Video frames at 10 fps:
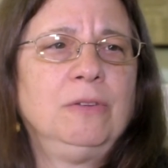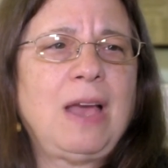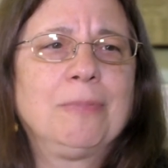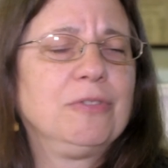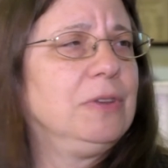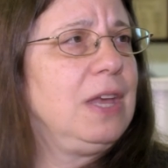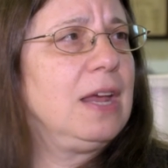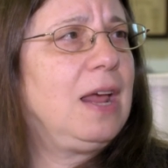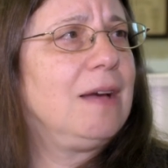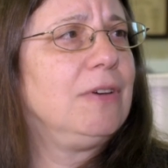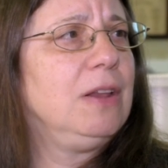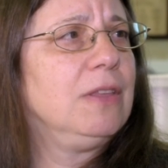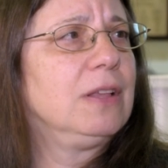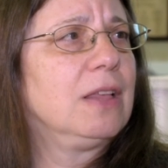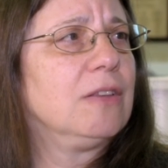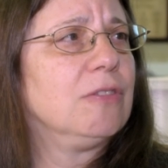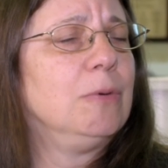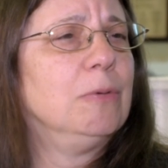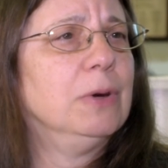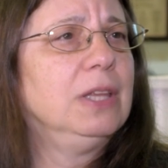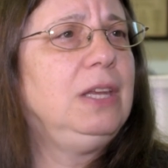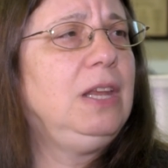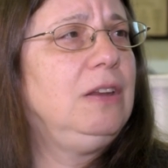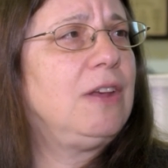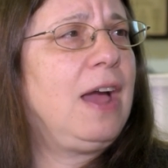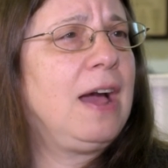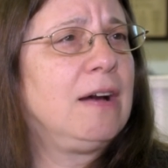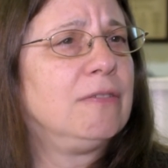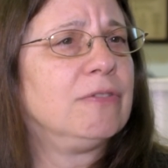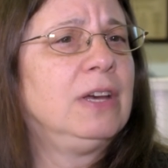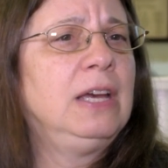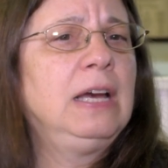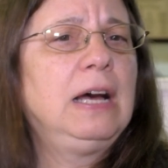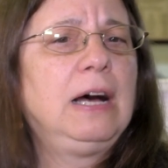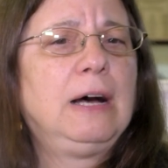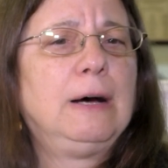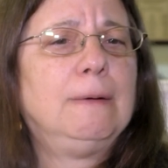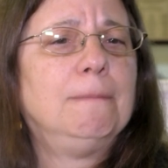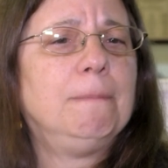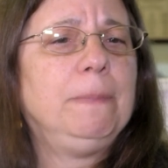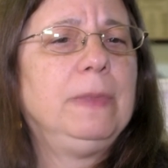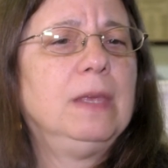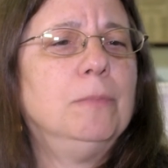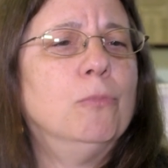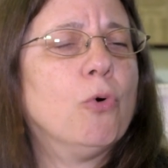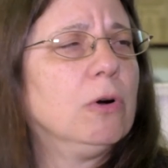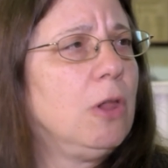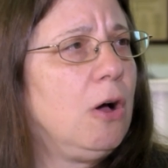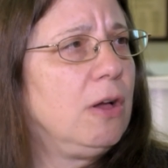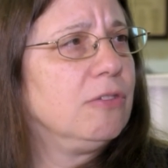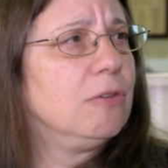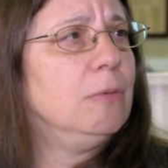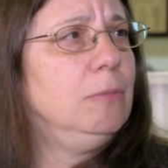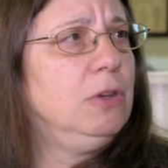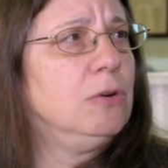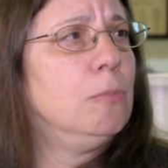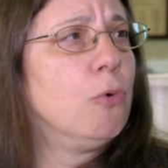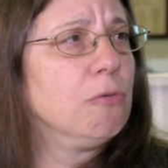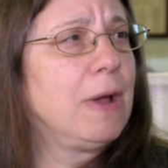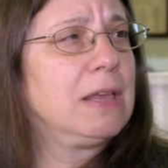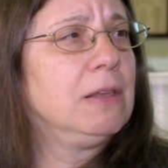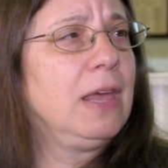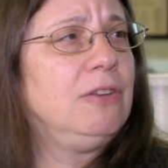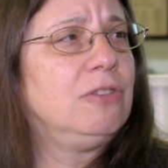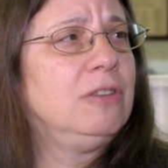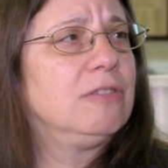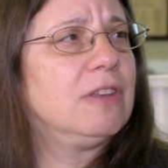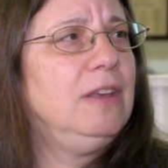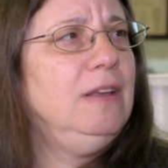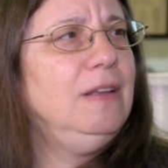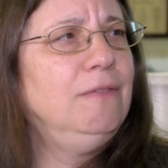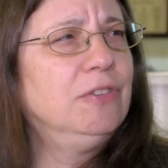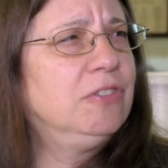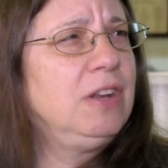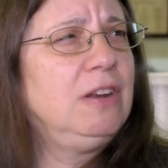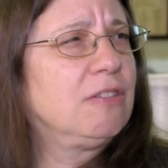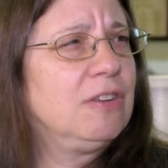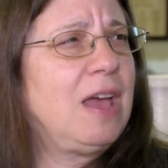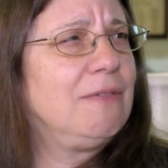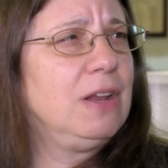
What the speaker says: absolutely can't have anything like this, and we really need to have more laws, more regulations, if the city doesn't have